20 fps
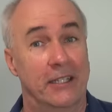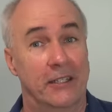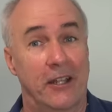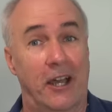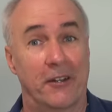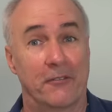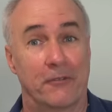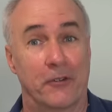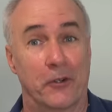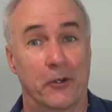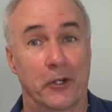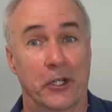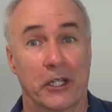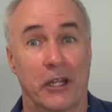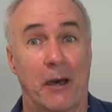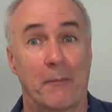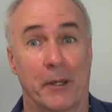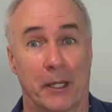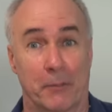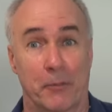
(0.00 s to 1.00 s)
not for
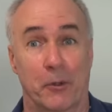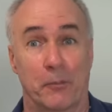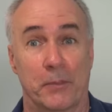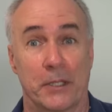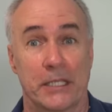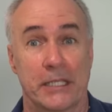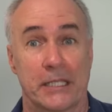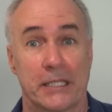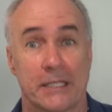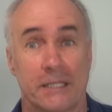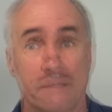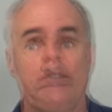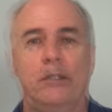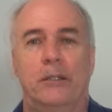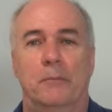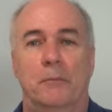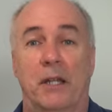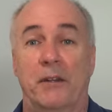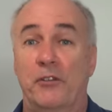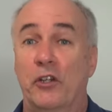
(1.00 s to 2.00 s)
ergonomic purposes.
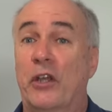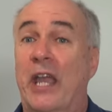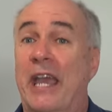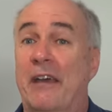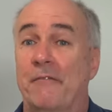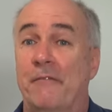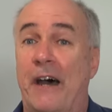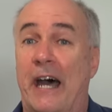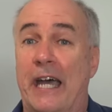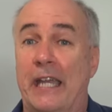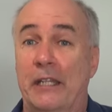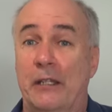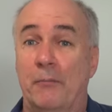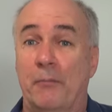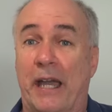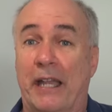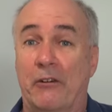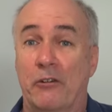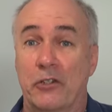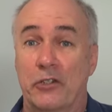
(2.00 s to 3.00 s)
But if you can't find the
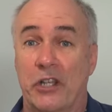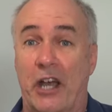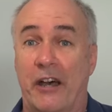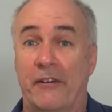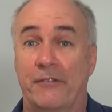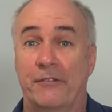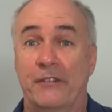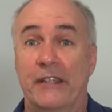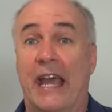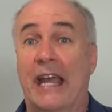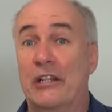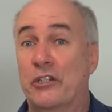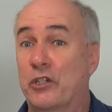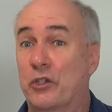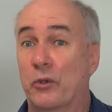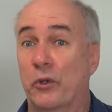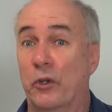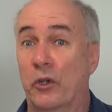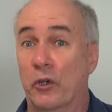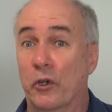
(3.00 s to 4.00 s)
Microsoft
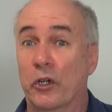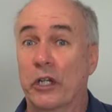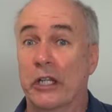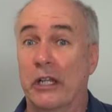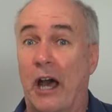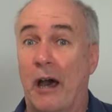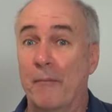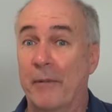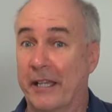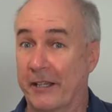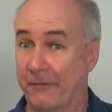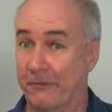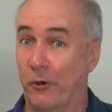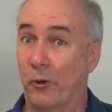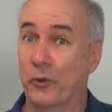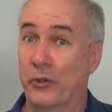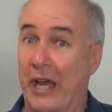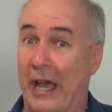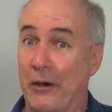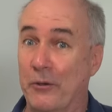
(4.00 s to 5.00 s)
Natural Ergonomic
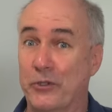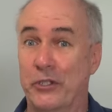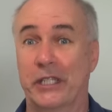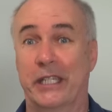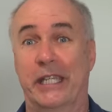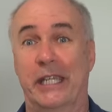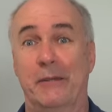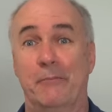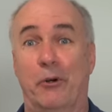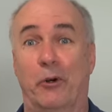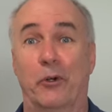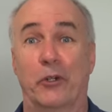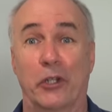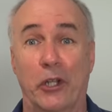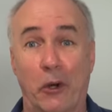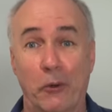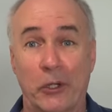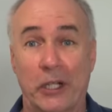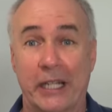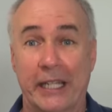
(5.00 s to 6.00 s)
4000 keyboard
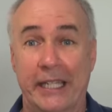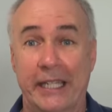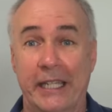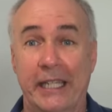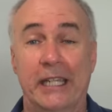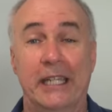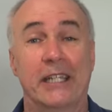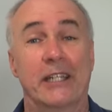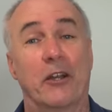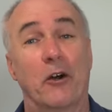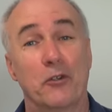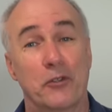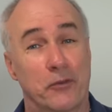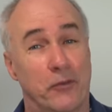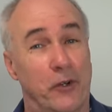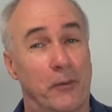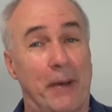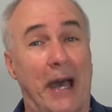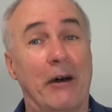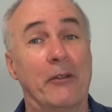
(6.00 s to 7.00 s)
locally, goes
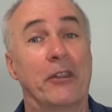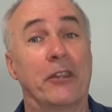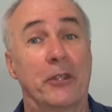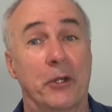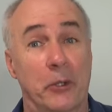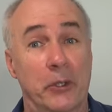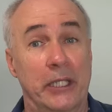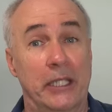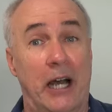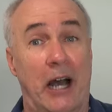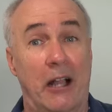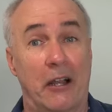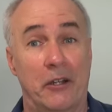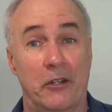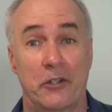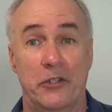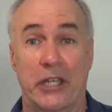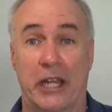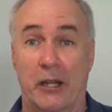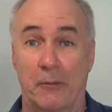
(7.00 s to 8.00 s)
for about $30
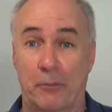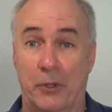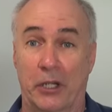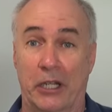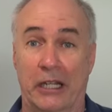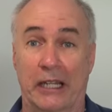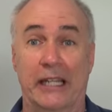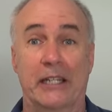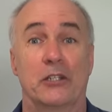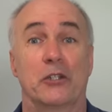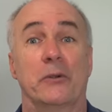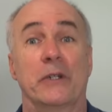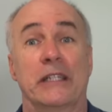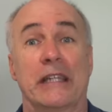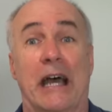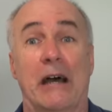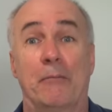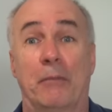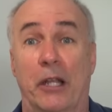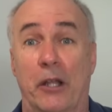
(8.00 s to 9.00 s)
and I'll put a link to it
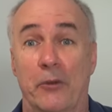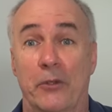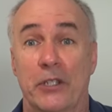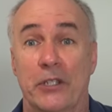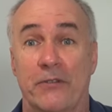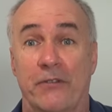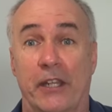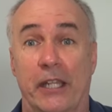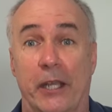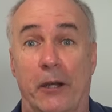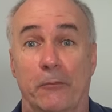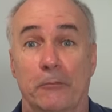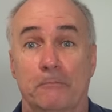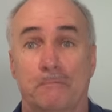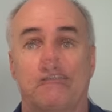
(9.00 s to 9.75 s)
down below this video.